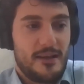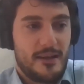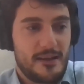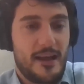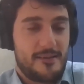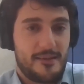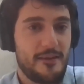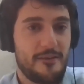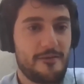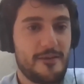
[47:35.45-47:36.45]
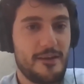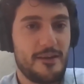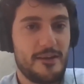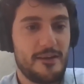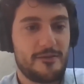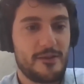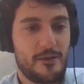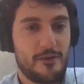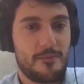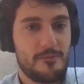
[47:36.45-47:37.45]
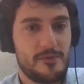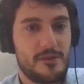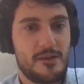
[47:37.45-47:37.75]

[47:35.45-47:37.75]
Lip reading: I guess if the current